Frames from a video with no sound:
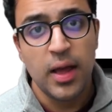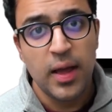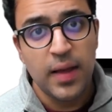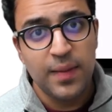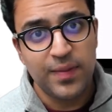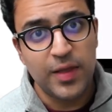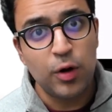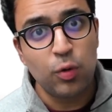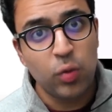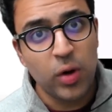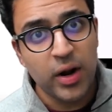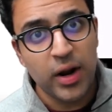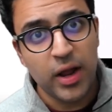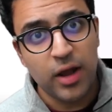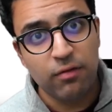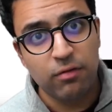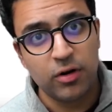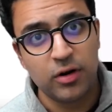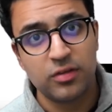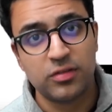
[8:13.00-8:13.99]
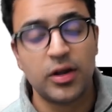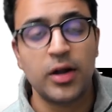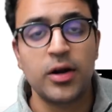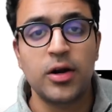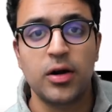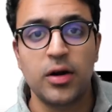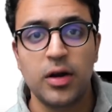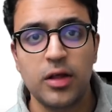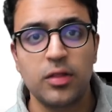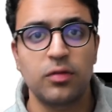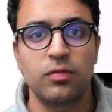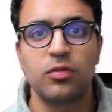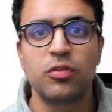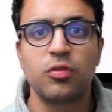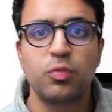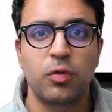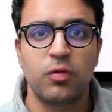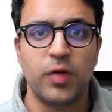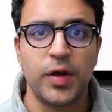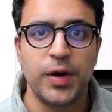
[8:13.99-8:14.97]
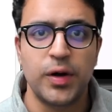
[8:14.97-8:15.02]
then whatever is underneath of this
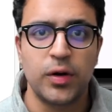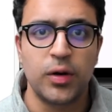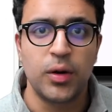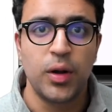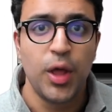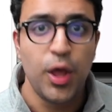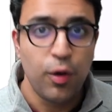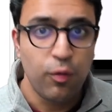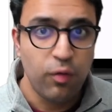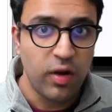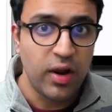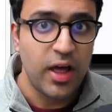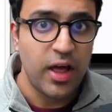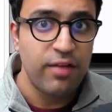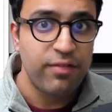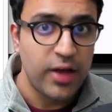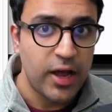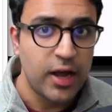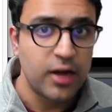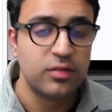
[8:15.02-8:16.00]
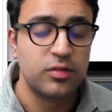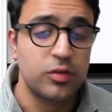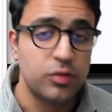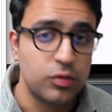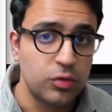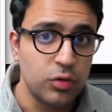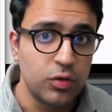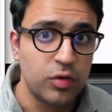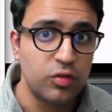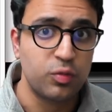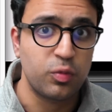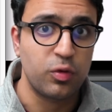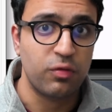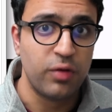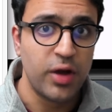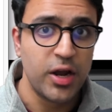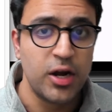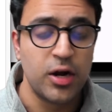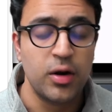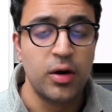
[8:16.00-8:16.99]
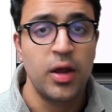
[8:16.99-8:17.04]
provider will have access to this
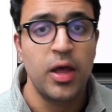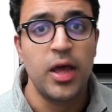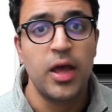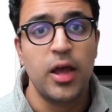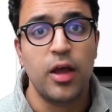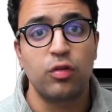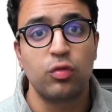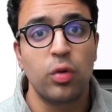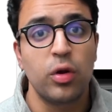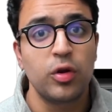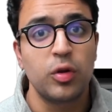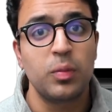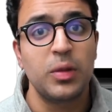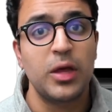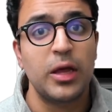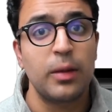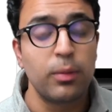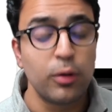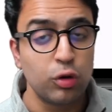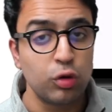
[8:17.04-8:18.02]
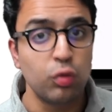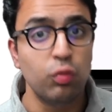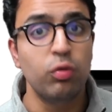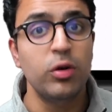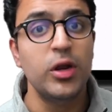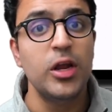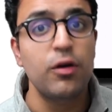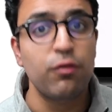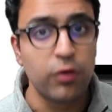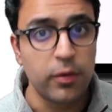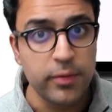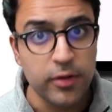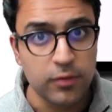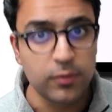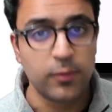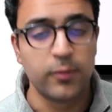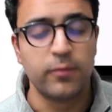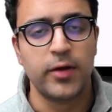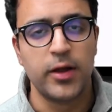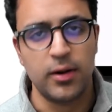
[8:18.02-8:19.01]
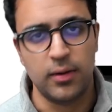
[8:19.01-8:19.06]
provider, is going to be able to read from this
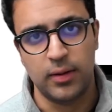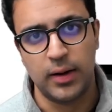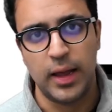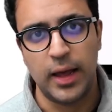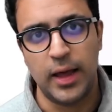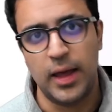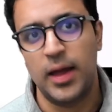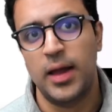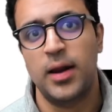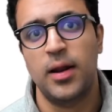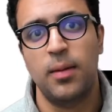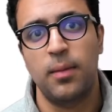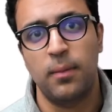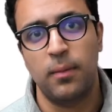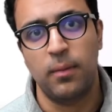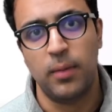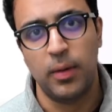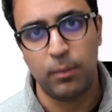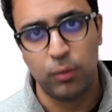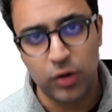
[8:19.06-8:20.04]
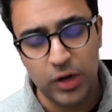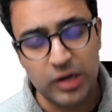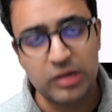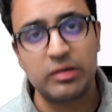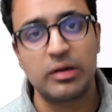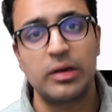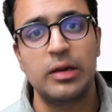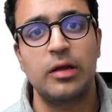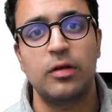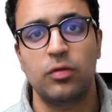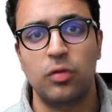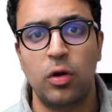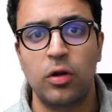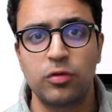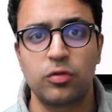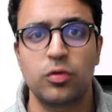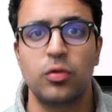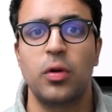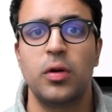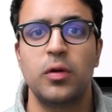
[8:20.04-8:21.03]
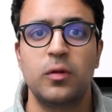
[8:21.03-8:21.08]
provider, and potentially is
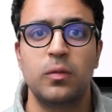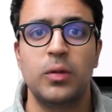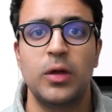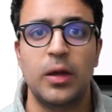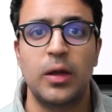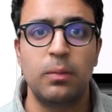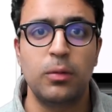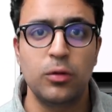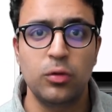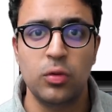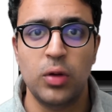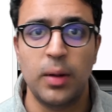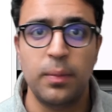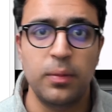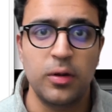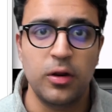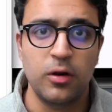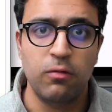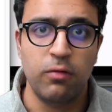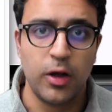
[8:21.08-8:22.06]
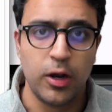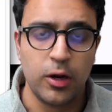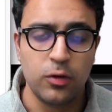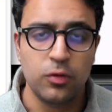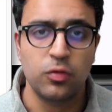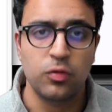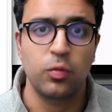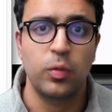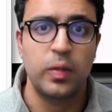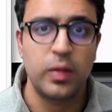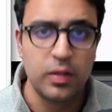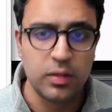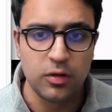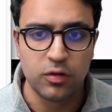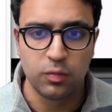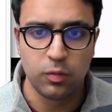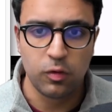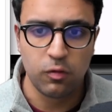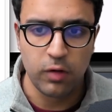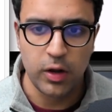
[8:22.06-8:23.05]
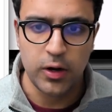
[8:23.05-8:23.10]
also going to be able to update values within this
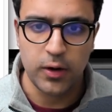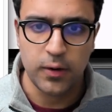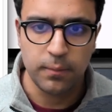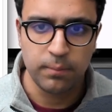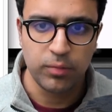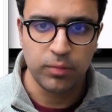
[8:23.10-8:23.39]
provider.